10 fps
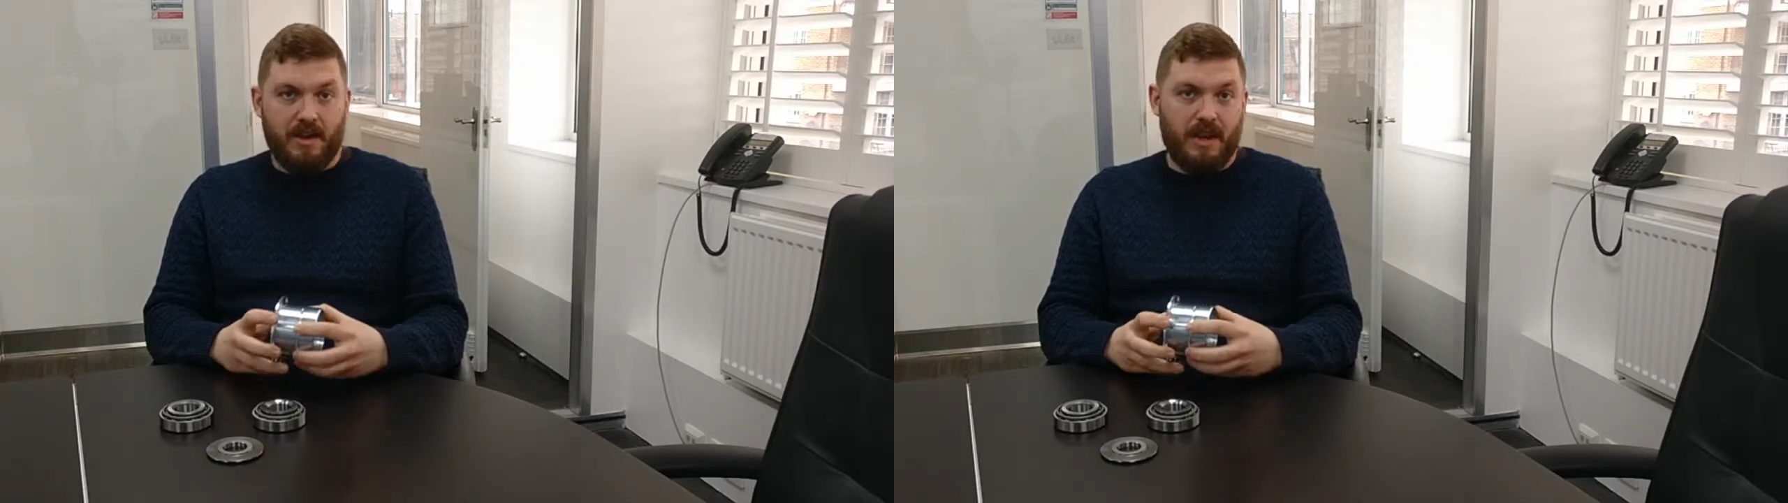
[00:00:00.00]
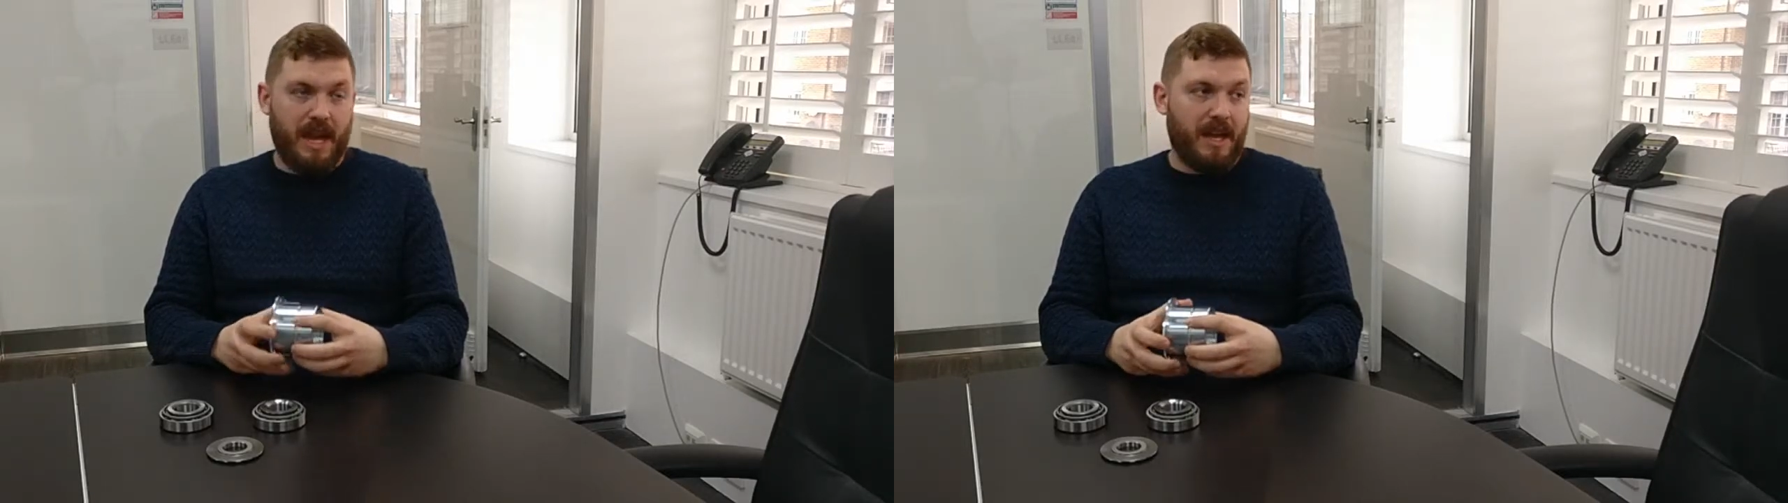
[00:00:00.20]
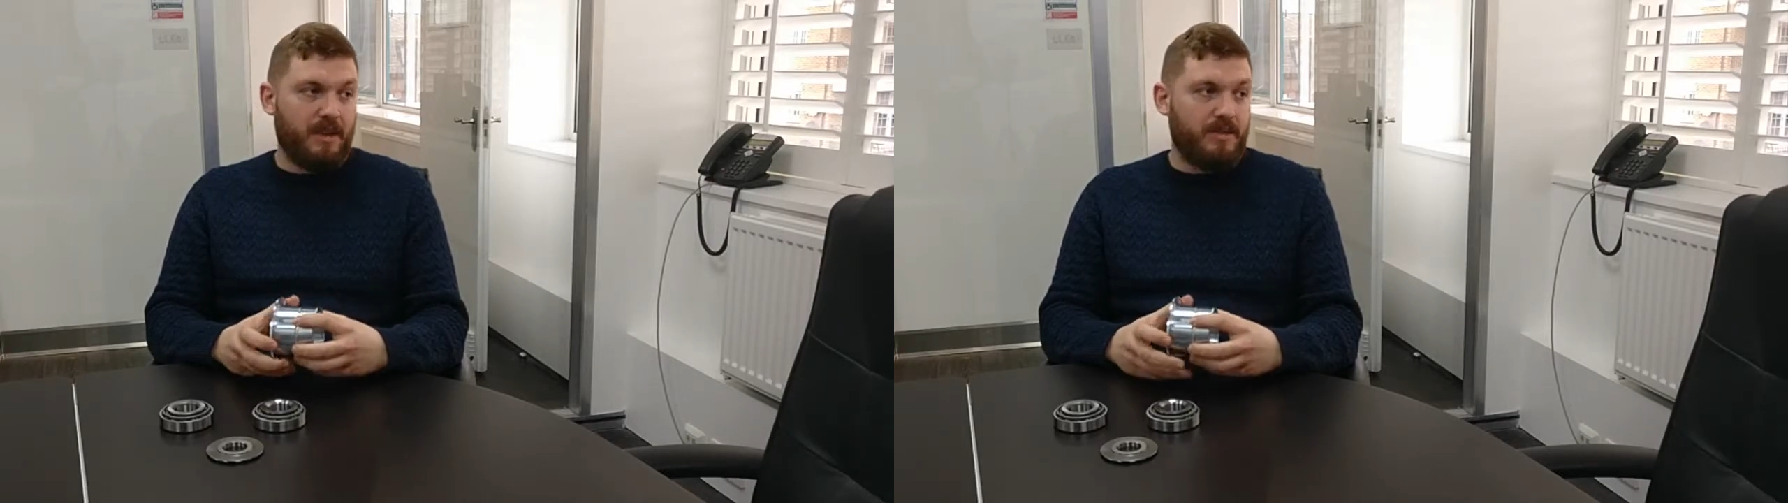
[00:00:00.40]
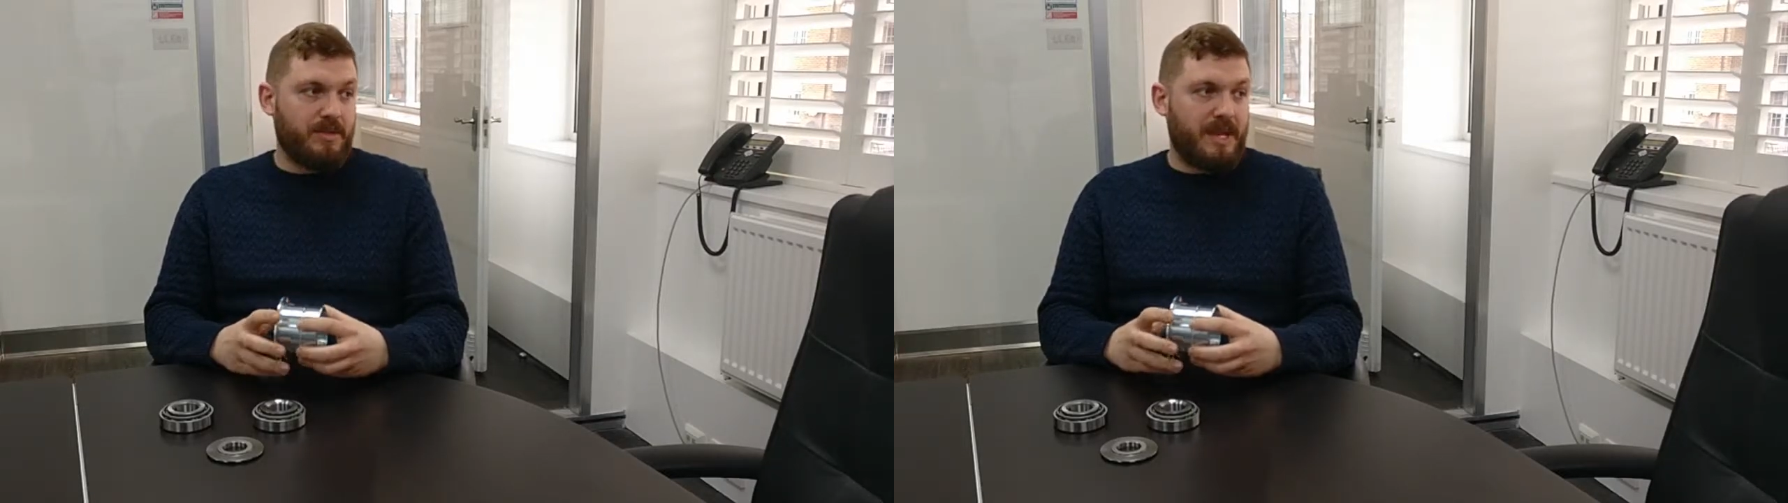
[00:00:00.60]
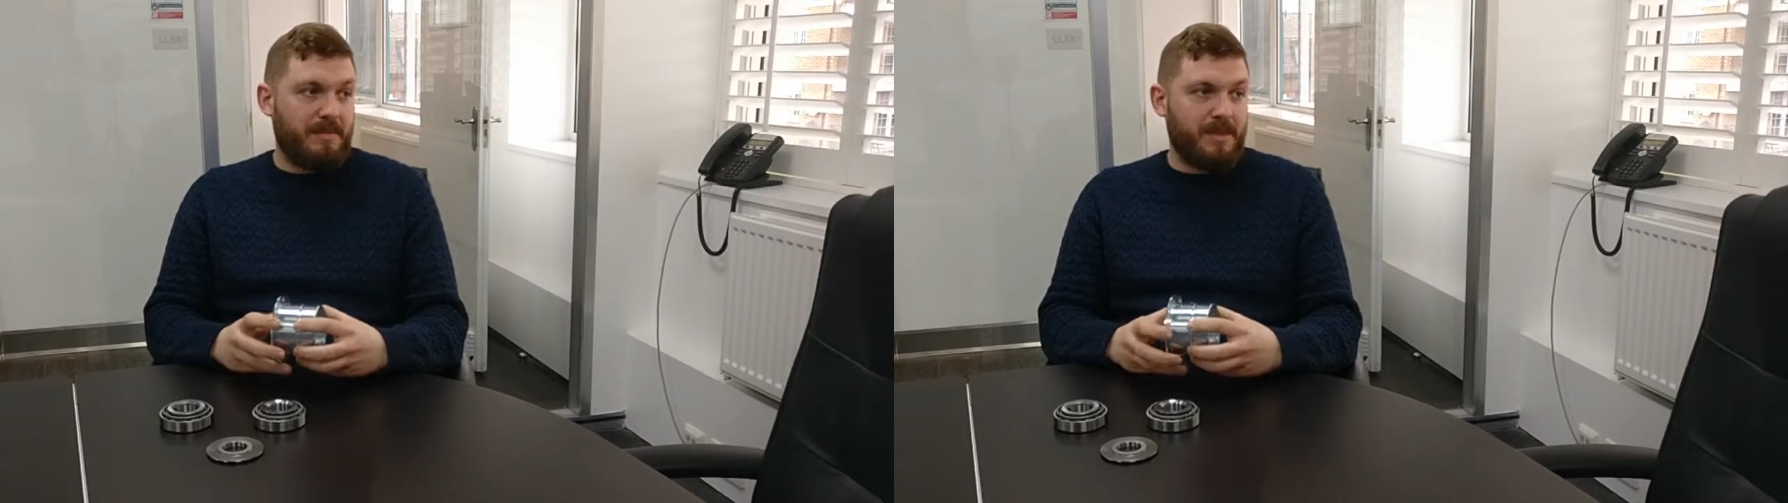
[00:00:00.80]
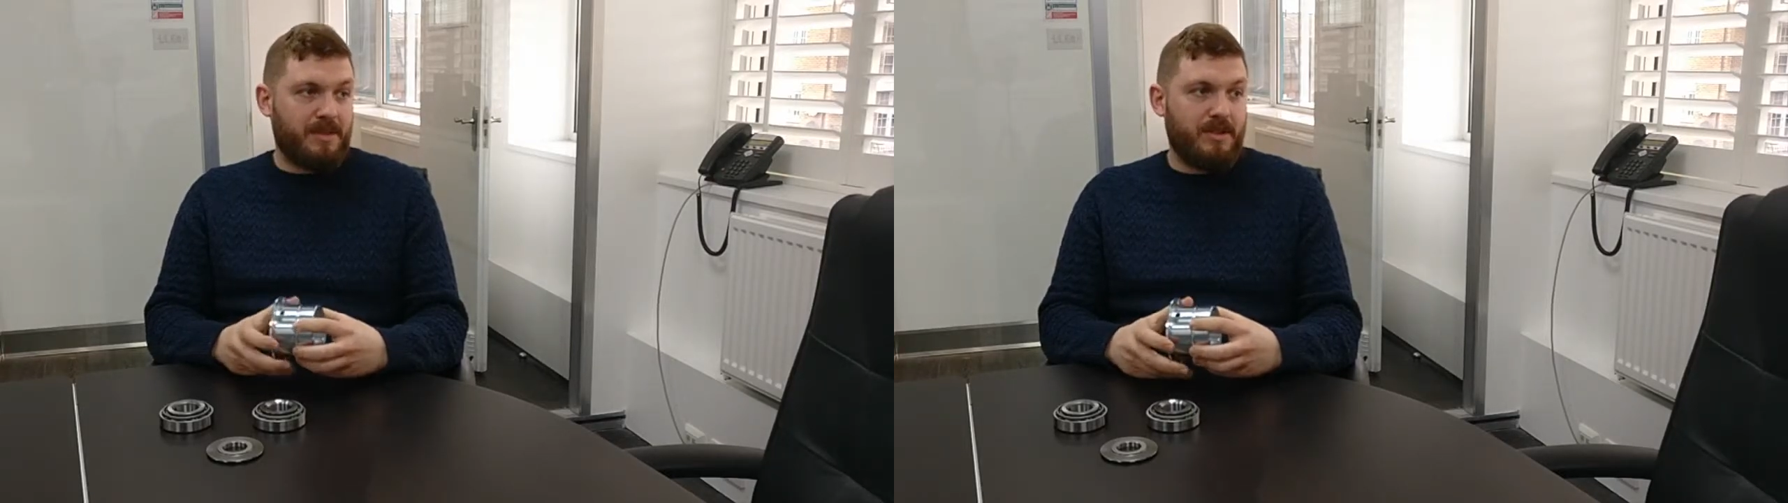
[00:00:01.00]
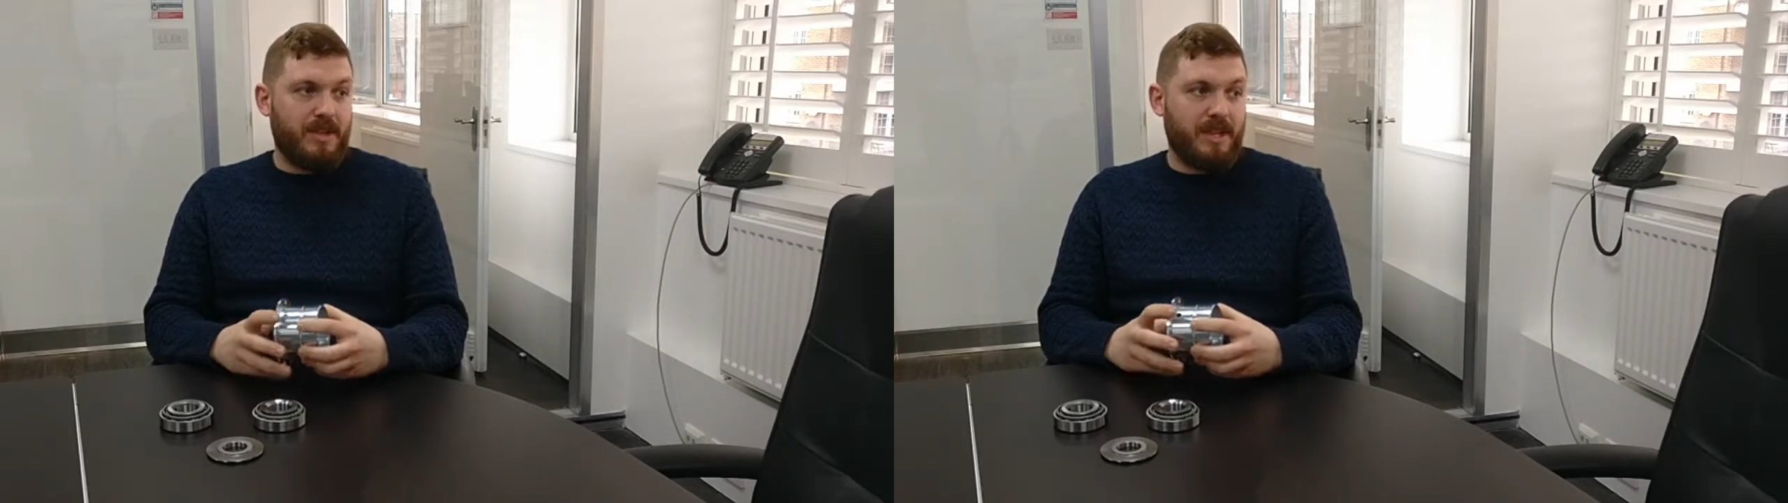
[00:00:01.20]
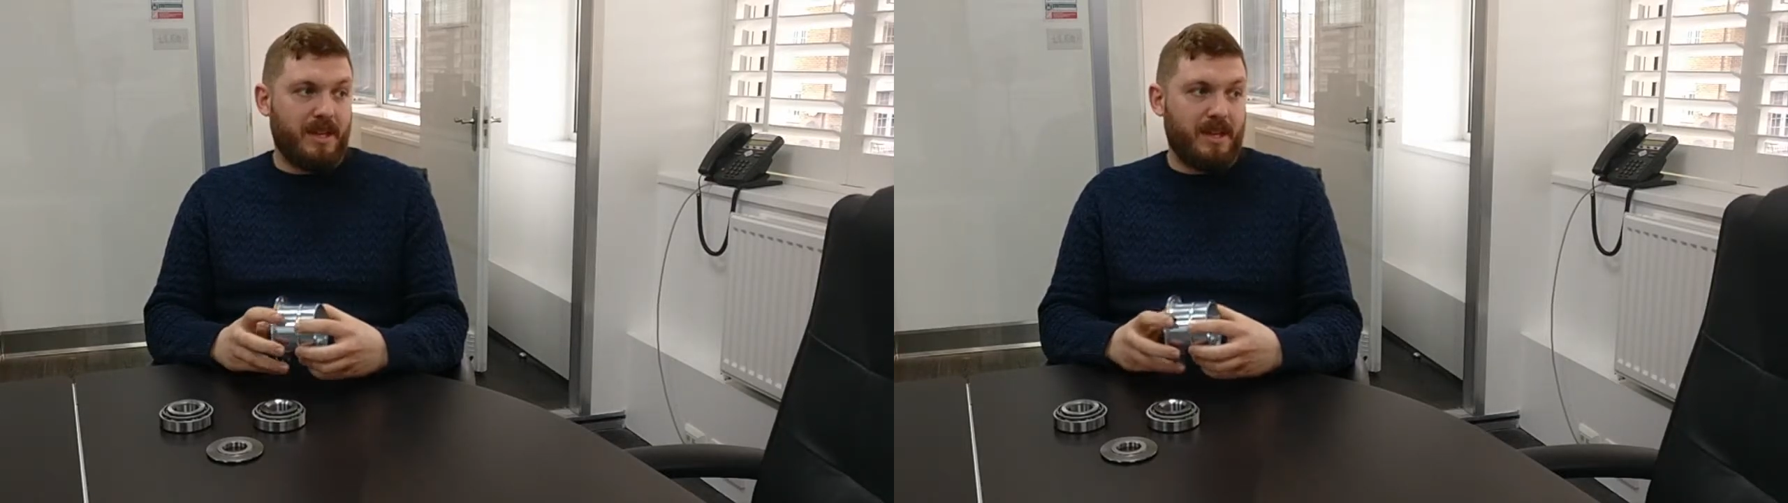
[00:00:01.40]
can cause damage to
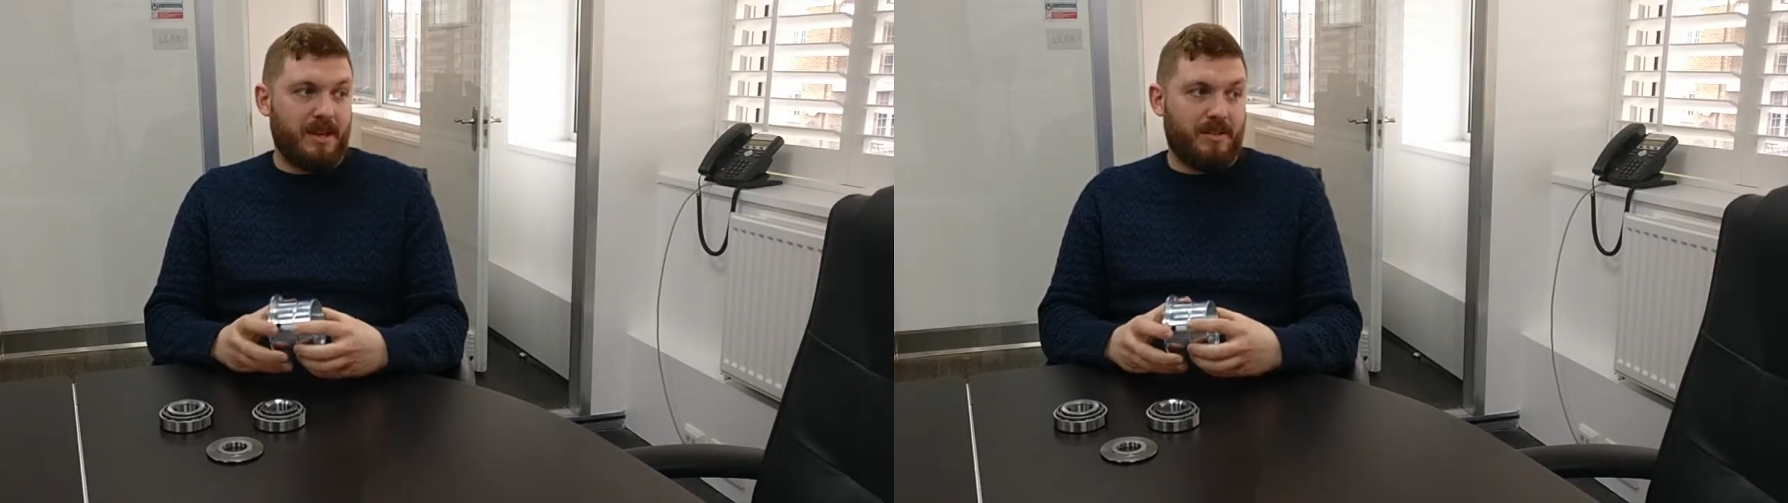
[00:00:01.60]
the